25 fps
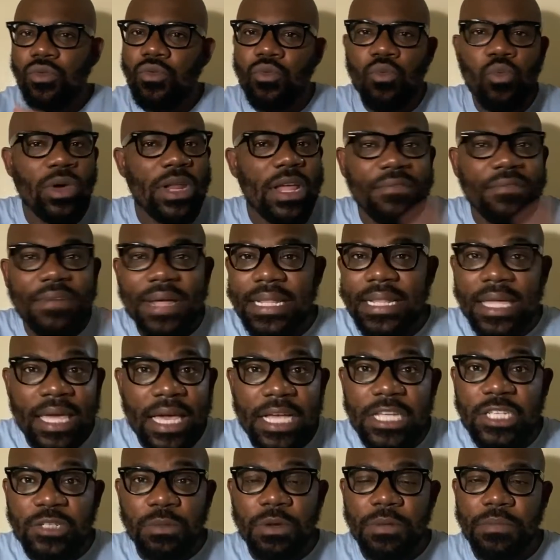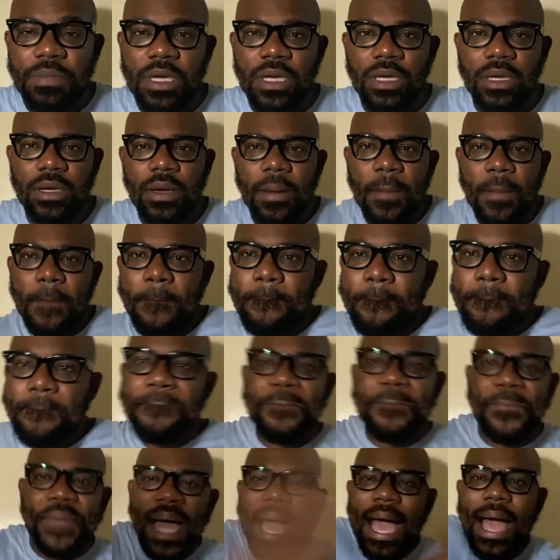whatever the case may be,
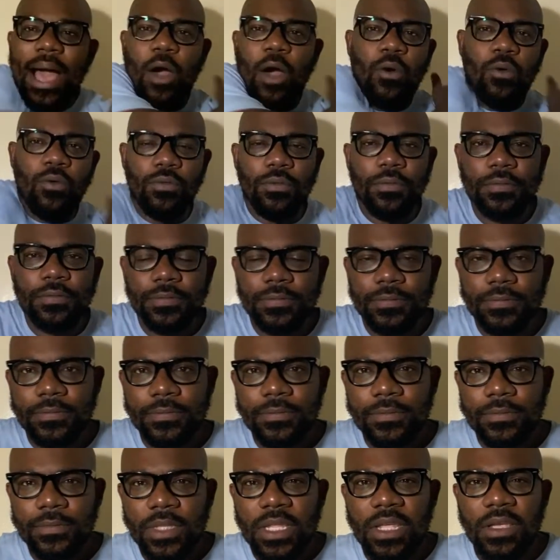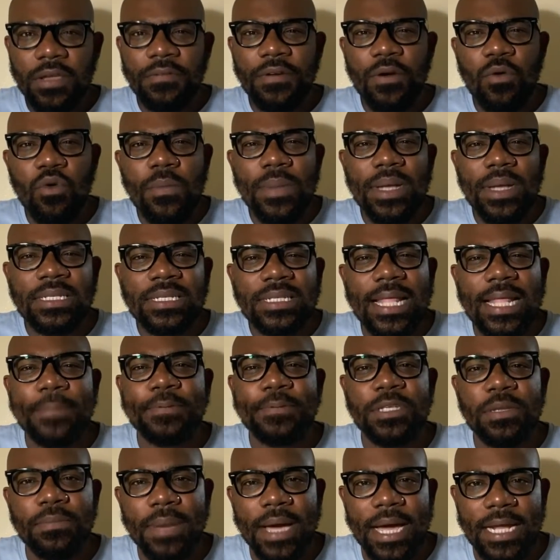pow! If a woman
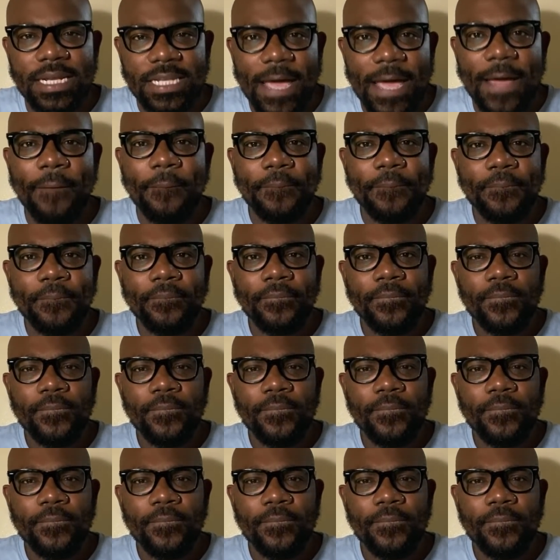slaps a man, yeah?